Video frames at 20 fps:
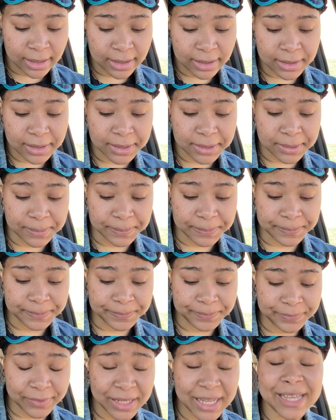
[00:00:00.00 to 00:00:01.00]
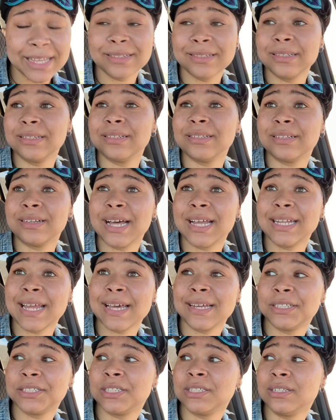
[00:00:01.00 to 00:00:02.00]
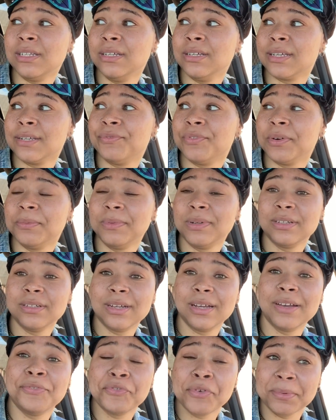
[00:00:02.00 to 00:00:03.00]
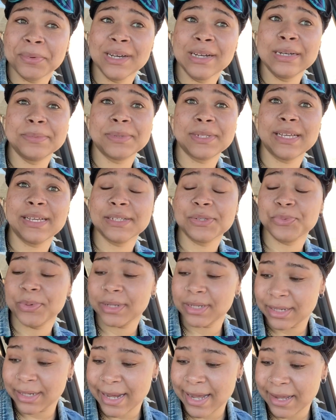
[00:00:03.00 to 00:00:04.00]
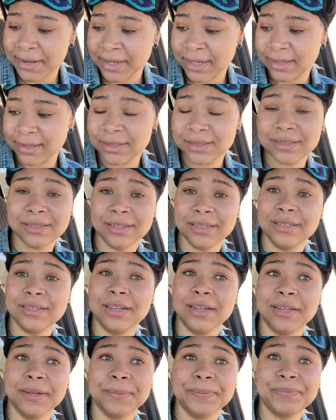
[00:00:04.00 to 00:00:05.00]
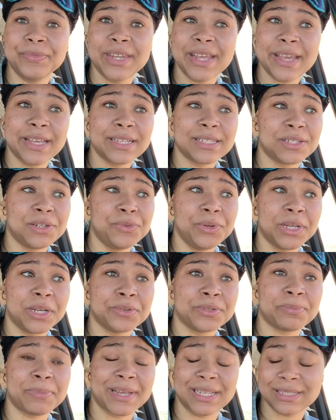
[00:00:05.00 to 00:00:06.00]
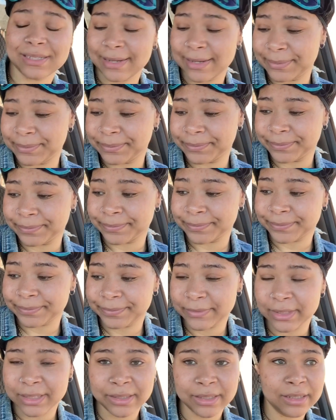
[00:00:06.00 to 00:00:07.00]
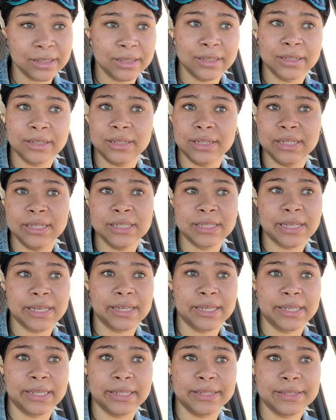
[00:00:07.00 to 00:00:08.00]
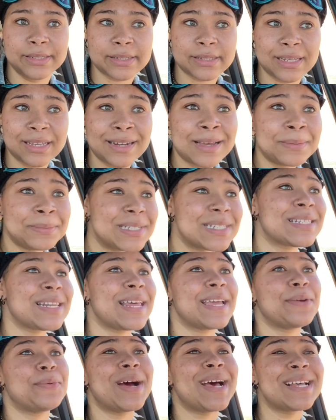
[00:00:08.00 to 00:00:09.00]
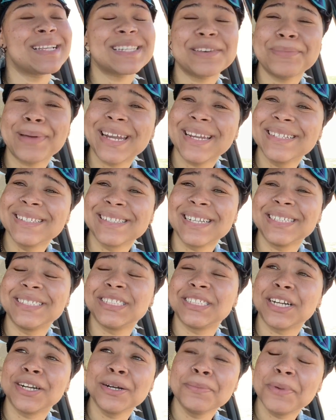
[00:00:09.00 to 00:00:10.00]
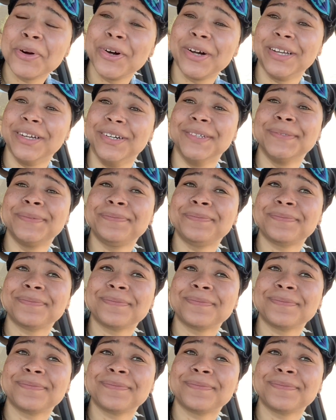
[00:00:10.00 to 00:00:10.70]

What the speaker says: And Carlotta just looking from the upstairs window down at the dance studio space like, these kids. And I'm just like, why is everybody in such turmoil?